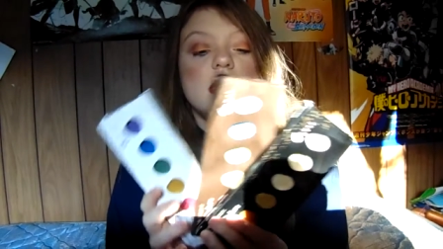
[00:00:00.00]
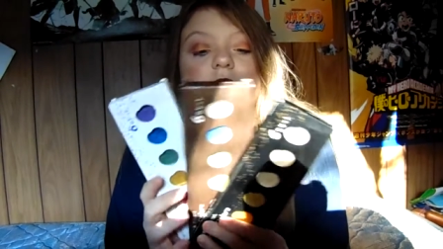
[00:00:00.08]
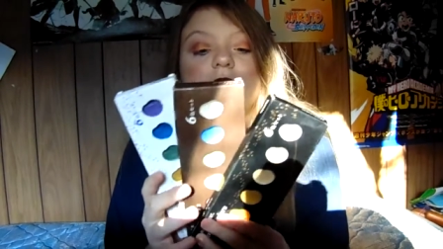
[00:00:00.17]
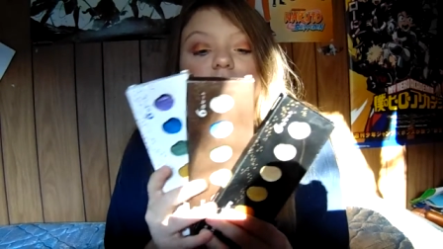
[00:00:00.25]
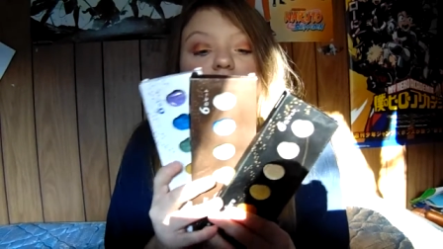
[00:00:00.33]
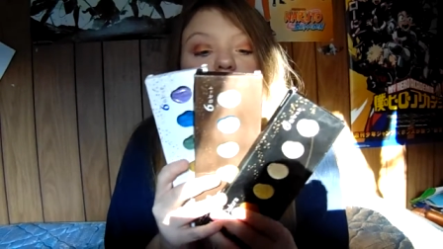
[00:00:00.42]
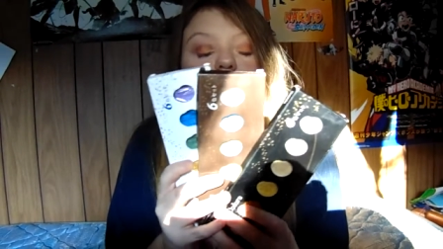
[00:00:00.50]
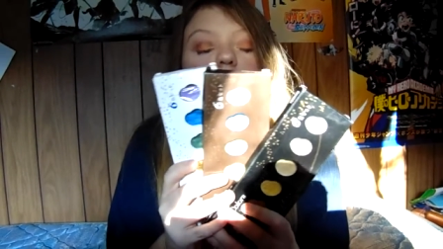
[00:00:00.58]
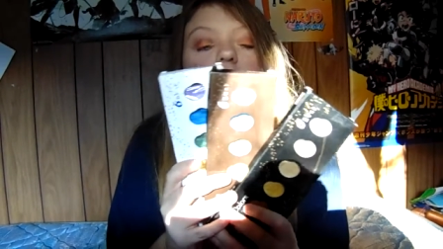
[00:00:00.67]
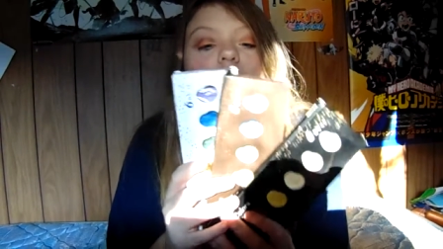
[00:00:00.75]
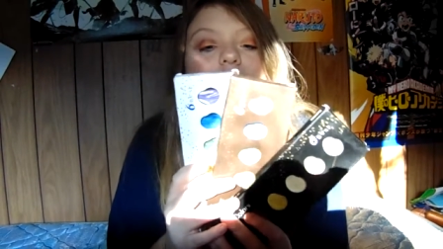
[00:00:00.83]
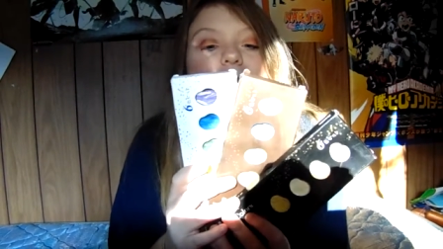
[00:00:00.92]
They
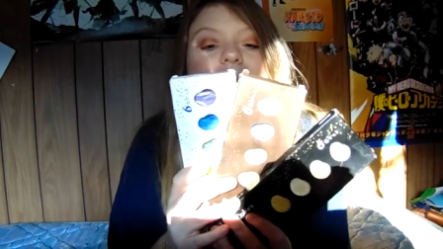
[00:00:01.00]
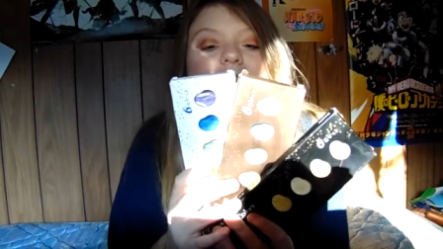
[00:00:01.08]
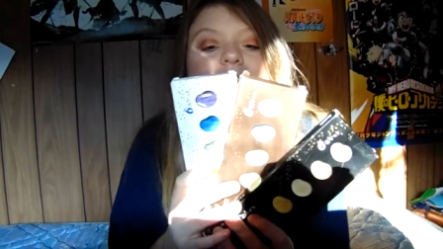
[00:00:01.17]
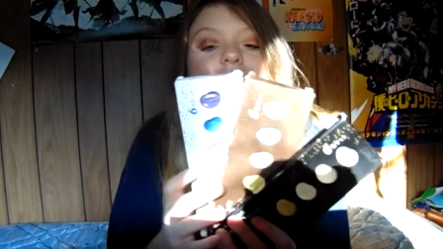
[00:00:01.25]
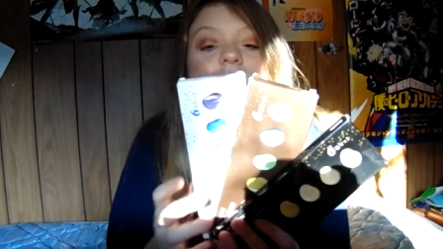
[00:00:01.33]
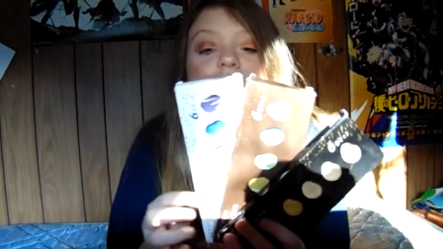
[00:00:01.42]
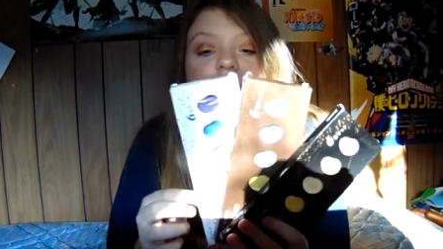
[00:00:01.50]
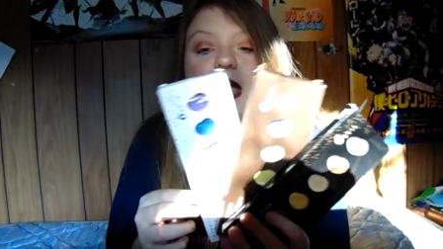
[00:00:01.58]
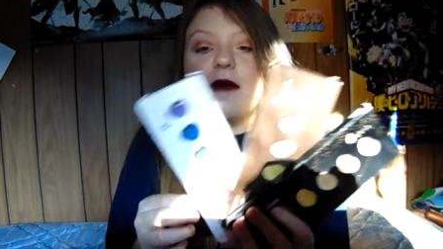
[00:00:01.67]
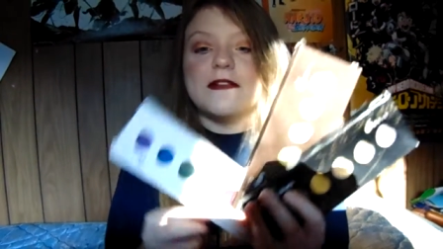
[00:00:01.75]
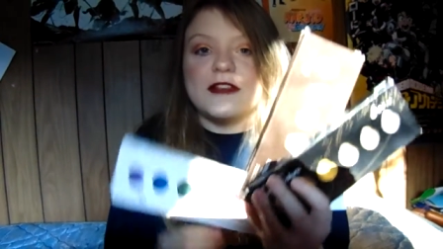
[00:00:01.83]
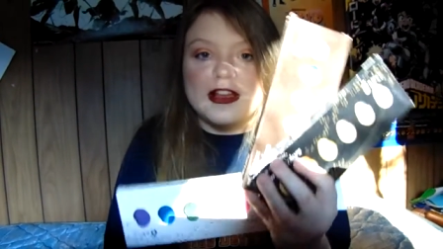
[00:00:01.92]
are back.
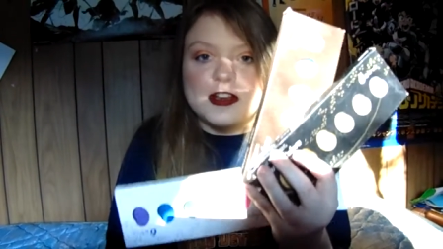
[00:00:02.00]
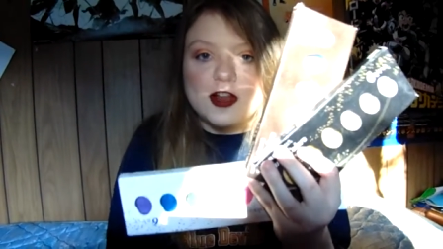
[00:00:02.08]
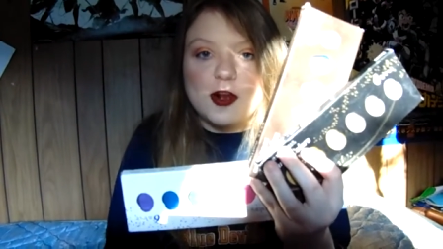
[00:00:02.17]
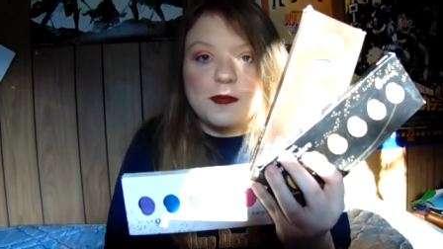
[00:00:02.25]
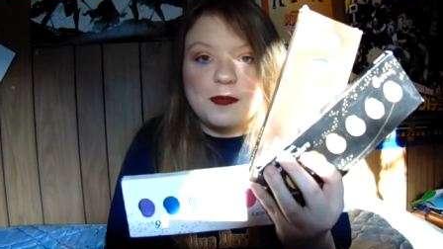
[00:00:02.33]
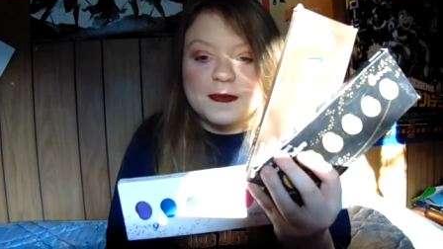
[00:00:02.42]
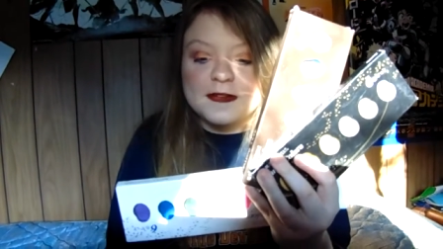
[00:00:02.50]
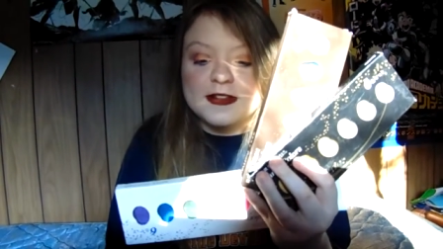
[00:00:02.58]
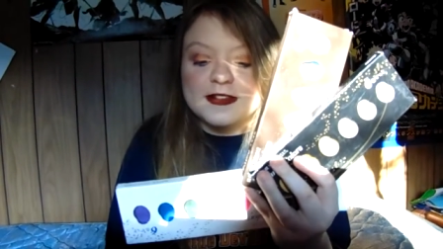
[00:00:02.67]
I was like, nope,